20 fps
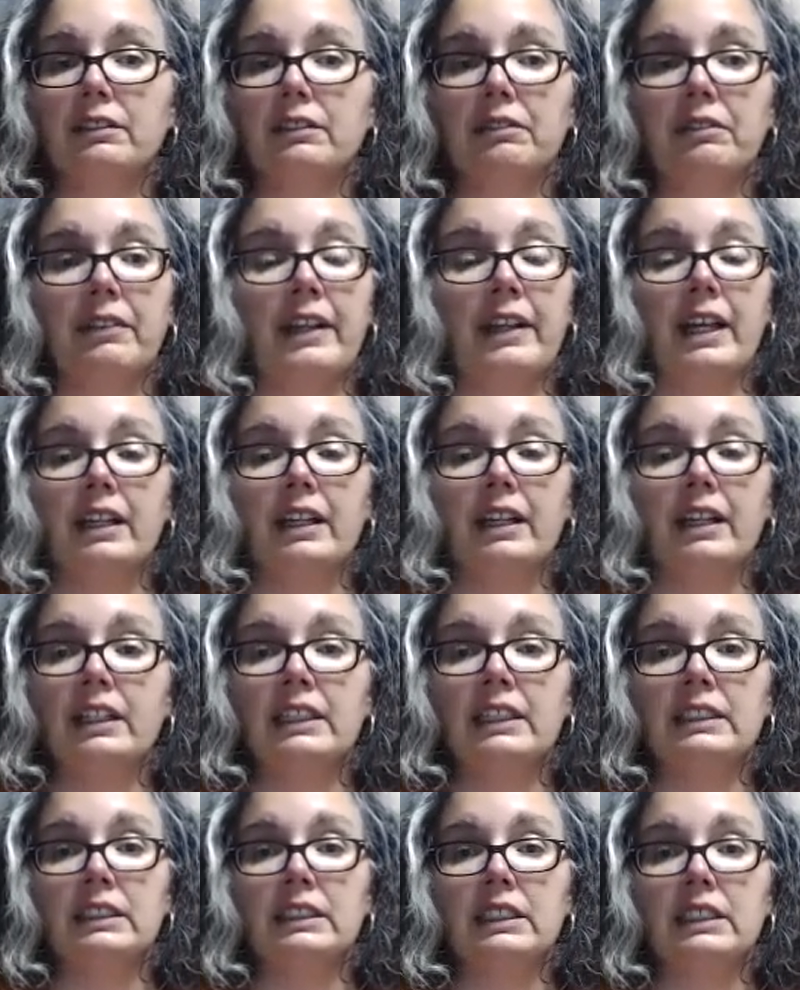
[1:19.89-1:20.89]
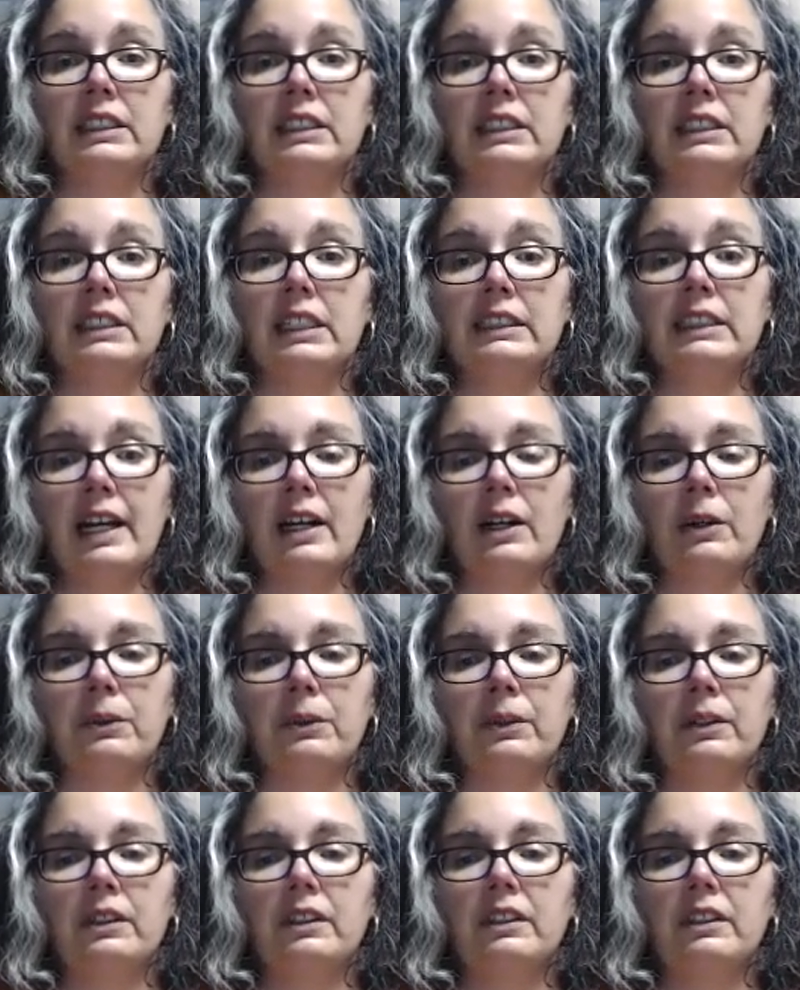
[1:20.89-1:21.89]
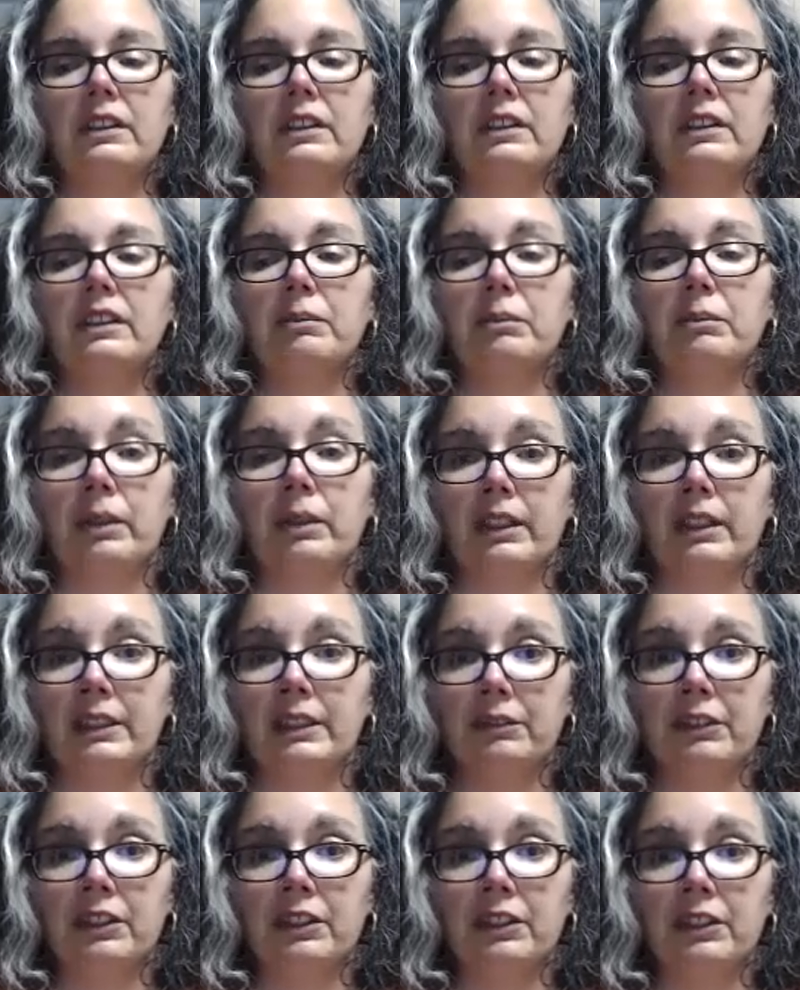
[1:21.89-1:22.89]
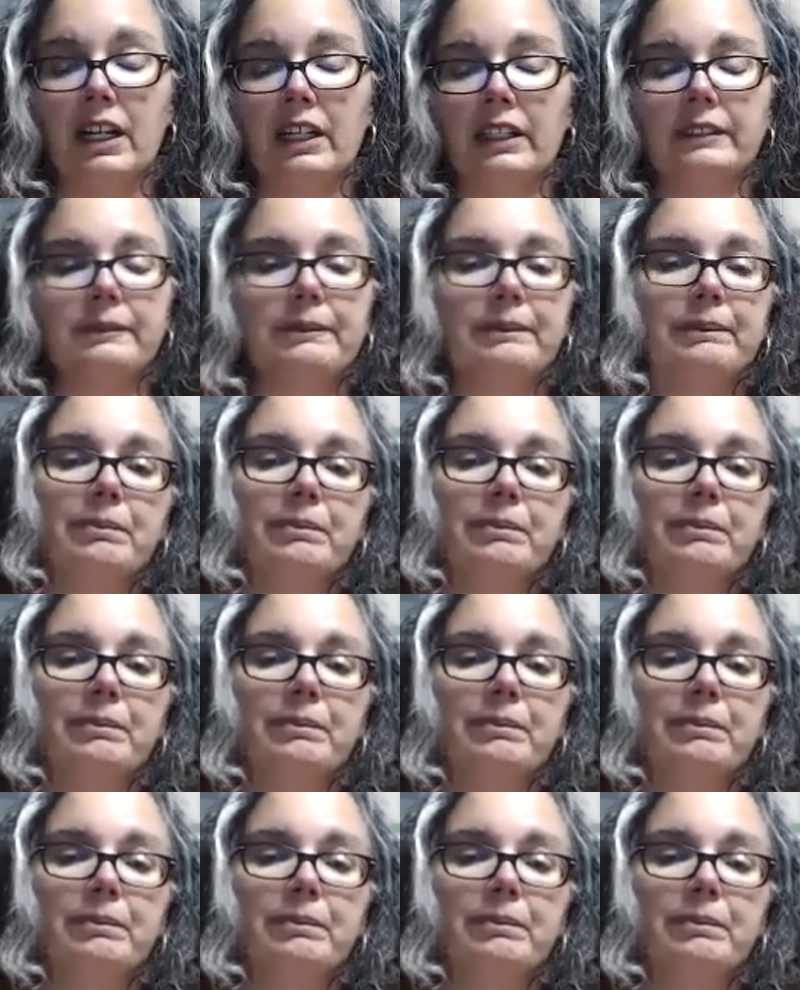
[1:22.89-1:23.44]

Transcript: then as it is now, believe it or not.